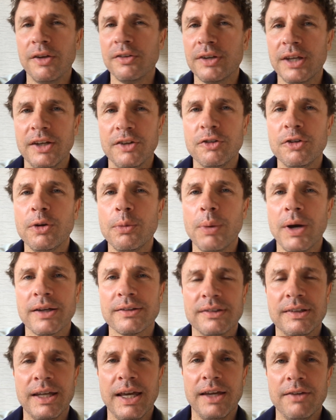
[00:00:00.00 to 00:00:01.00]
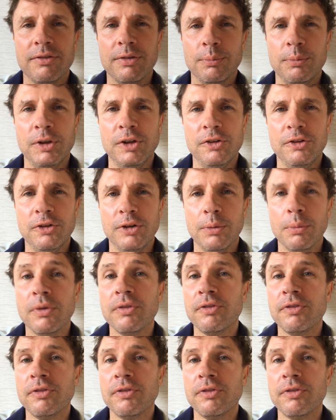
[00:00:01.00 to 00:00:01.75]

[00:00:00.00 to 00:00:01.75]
I was getting $2 a day from YouTube.